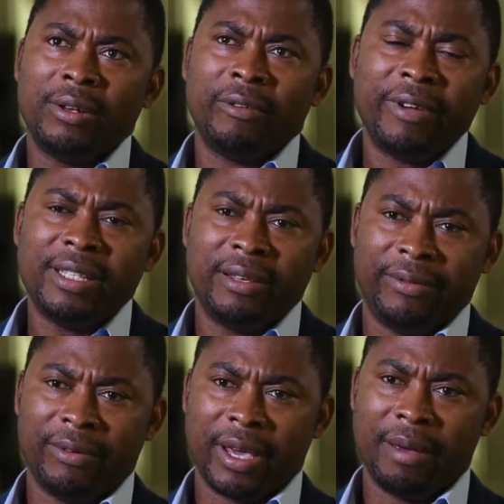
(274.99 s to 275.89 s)

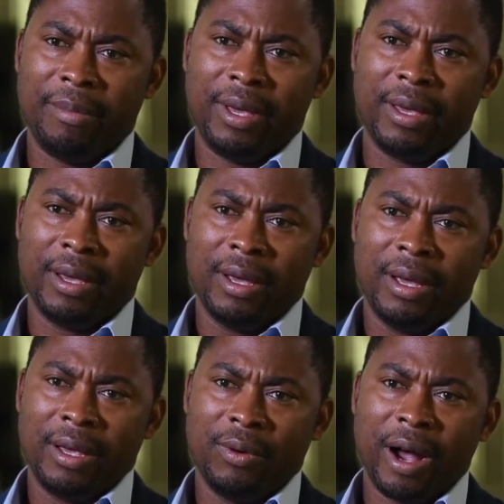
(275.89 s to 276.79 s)
innovative you can be,
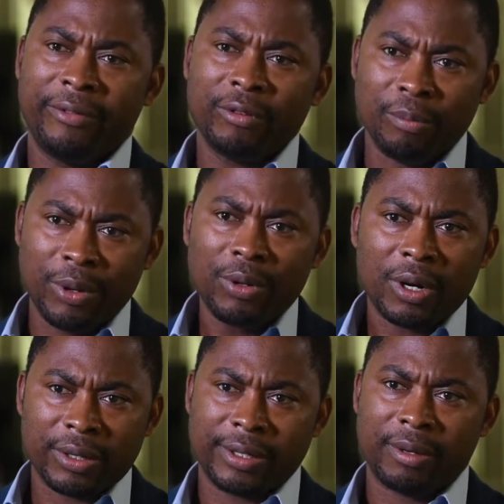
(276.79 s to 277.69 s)
you have to build
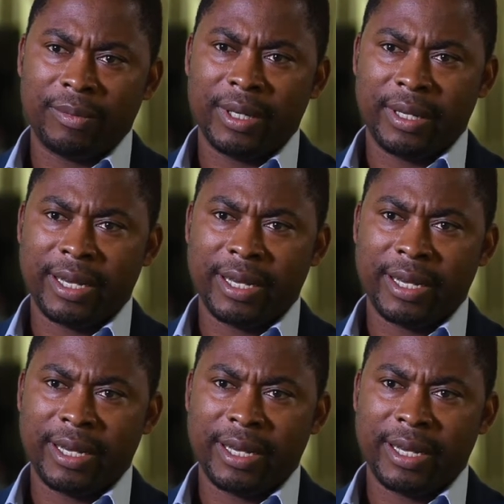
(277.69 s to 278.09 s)
on something.